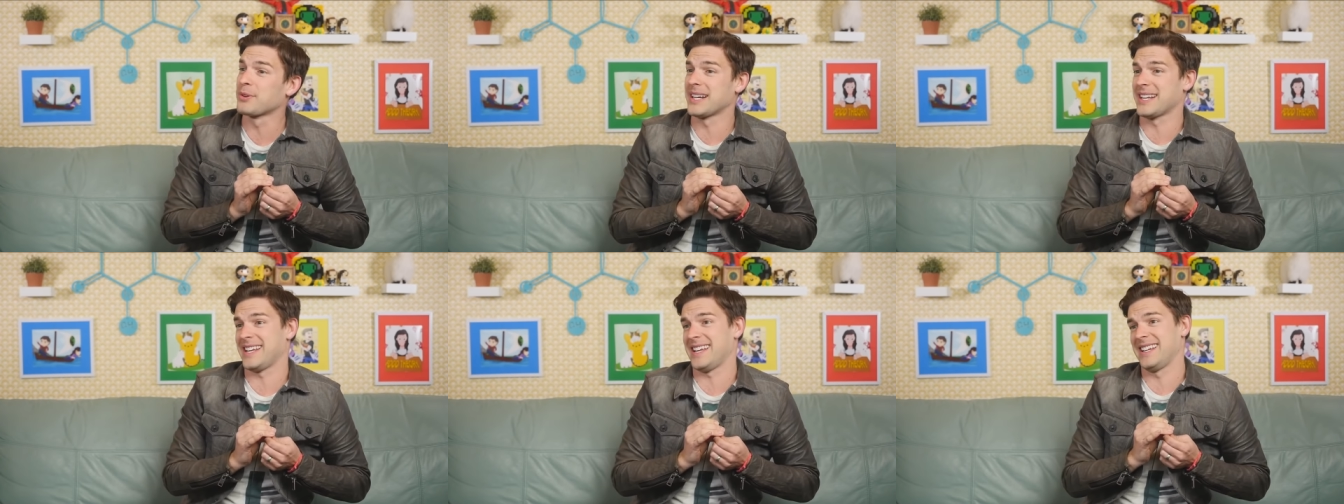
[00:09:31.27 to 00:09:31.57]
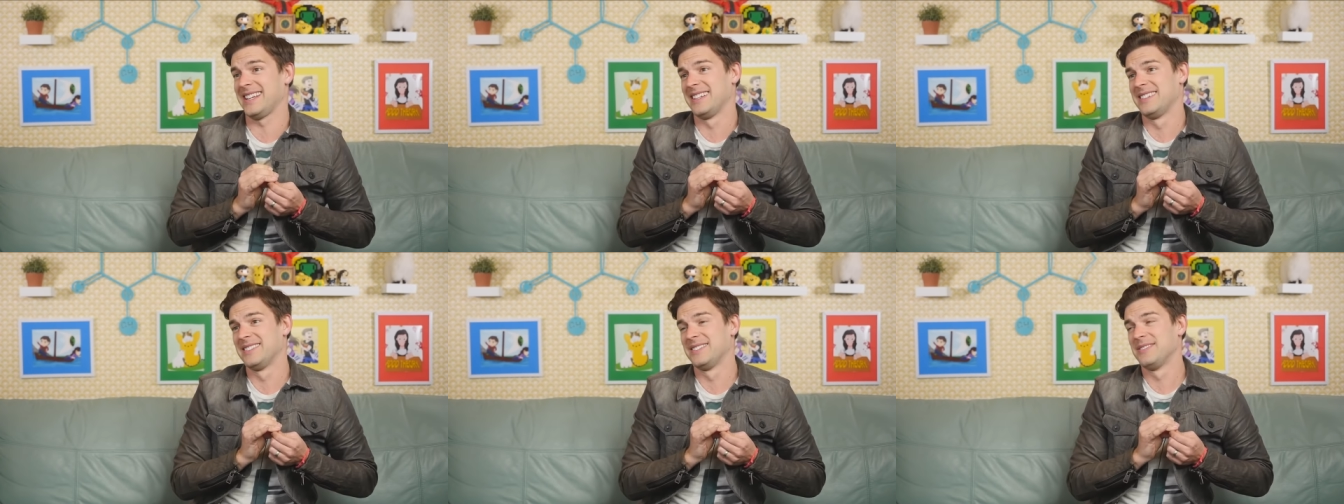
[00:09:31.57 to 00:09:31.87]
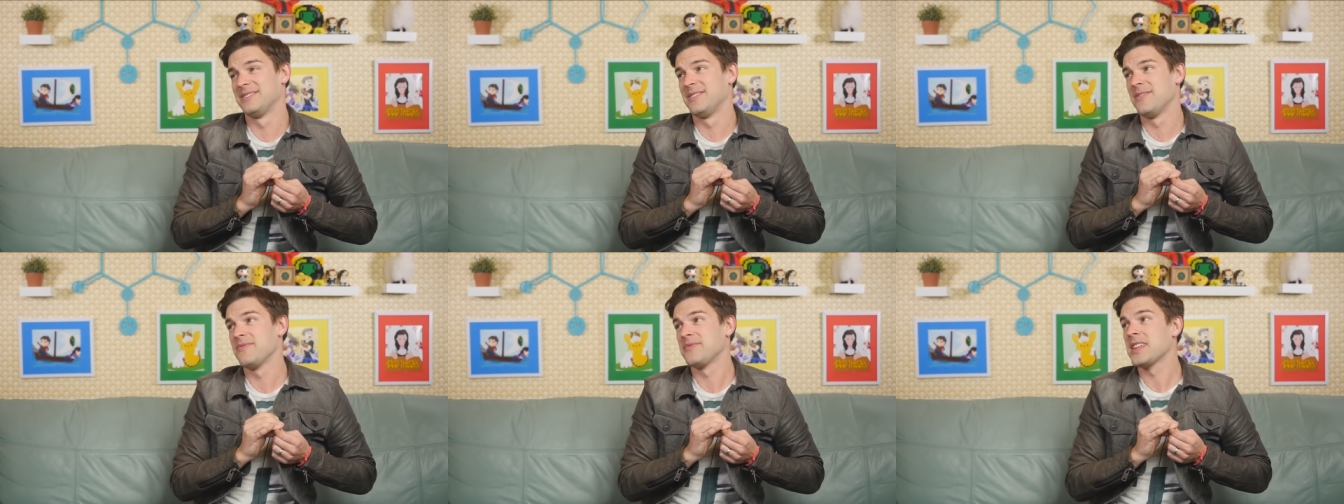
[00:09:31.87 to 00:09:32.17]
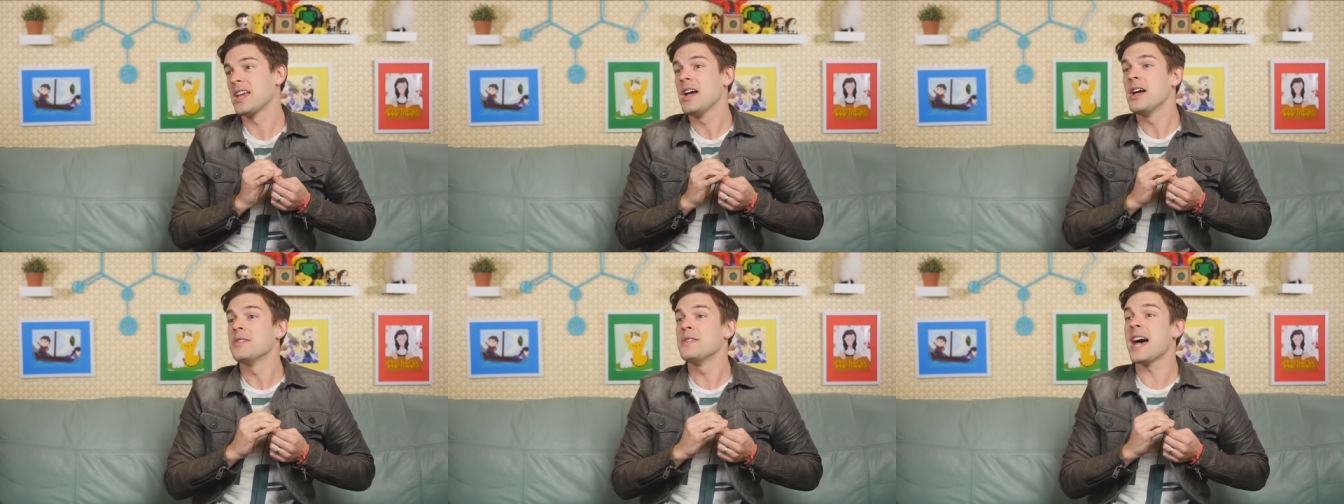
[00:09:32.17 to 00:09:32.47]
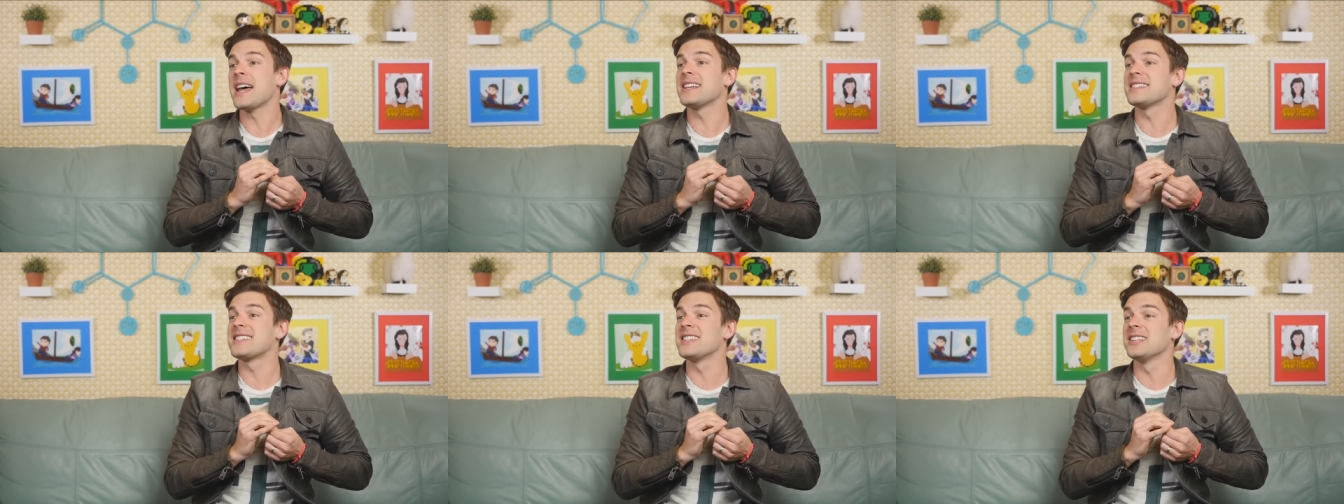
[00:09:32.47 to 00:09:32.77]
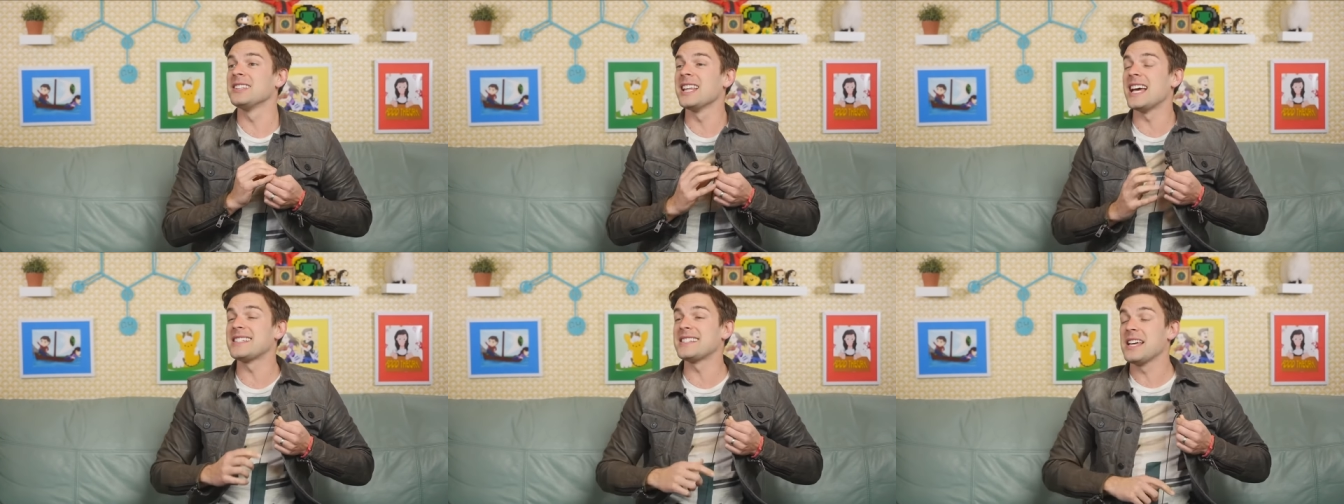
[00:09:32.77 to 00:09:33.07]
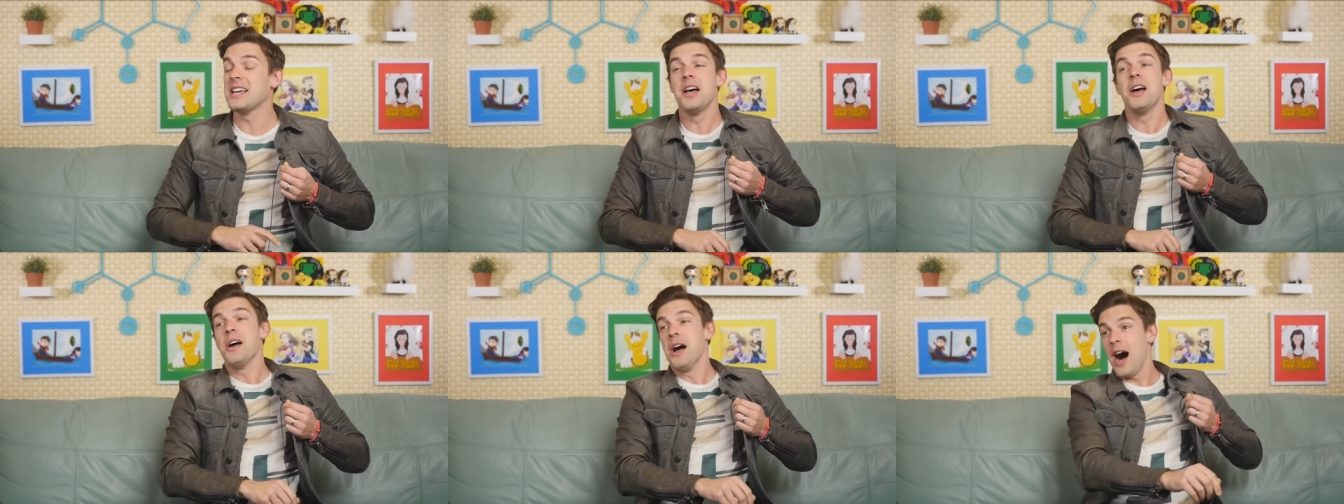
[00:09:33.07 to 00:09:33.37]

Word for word: No, looking like that is That talent. is the lesson.